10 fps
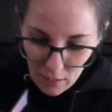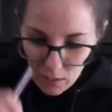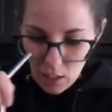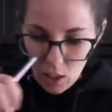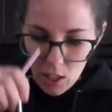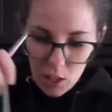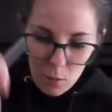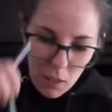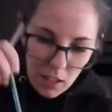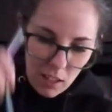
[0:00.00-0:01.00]
give it a
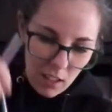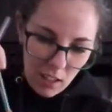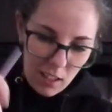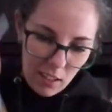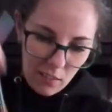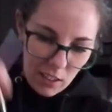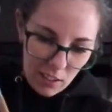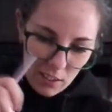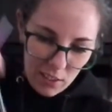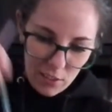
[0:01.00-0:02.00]
little bit of a
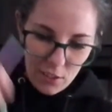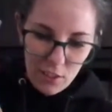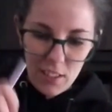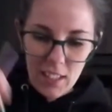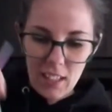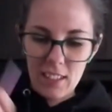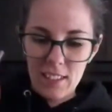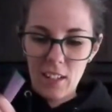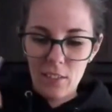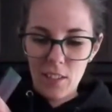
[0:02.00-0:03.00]
stir to get it
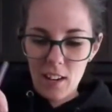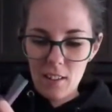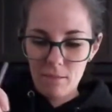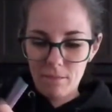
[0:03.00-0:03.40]
down there.